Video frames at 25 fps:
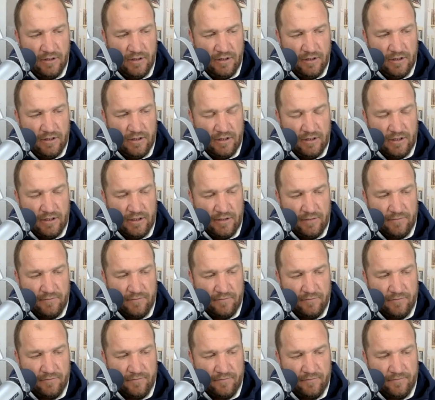
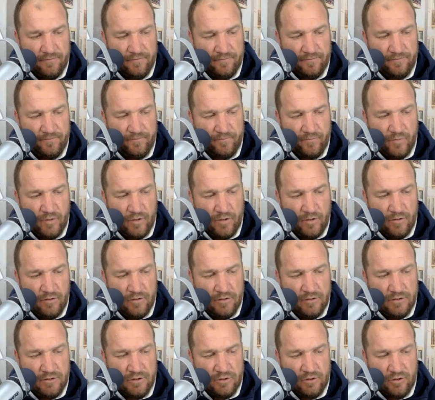Um,
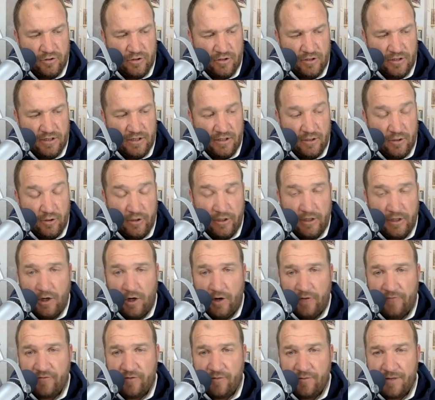certainly looking
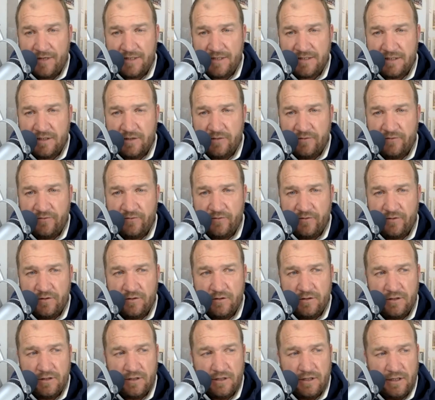after myself.
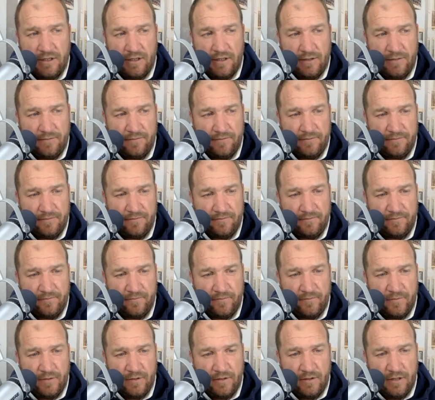Um,
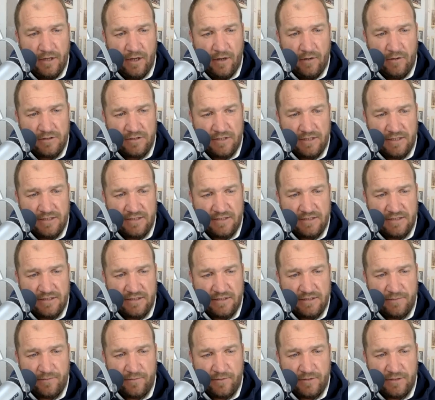I was less
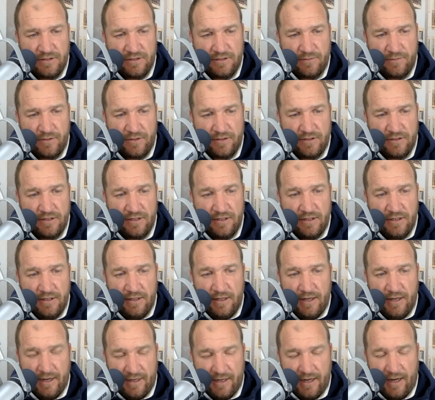dis- disciplined.
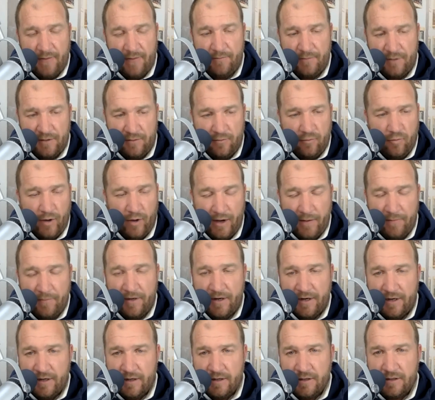I can be way
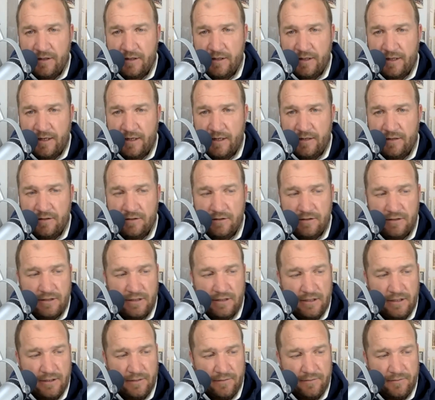better again.
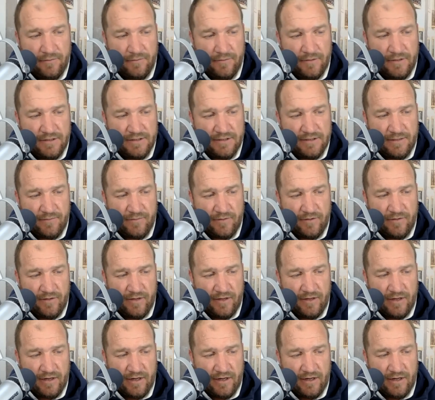Um, it's something
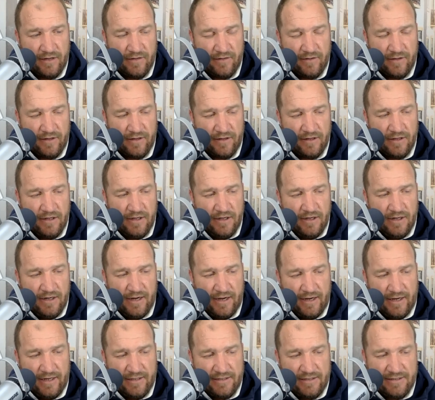that I that
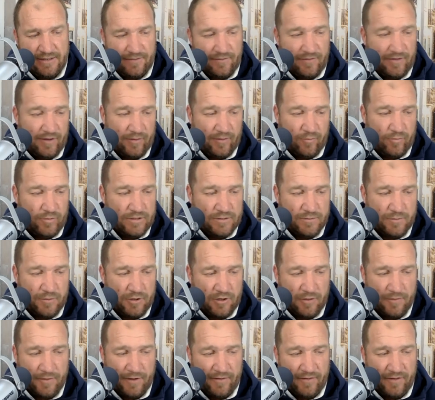like it's something that we
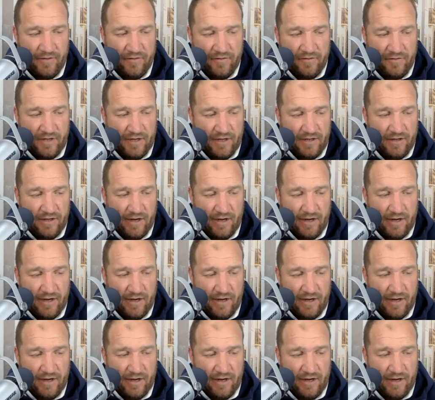spoke about the other day.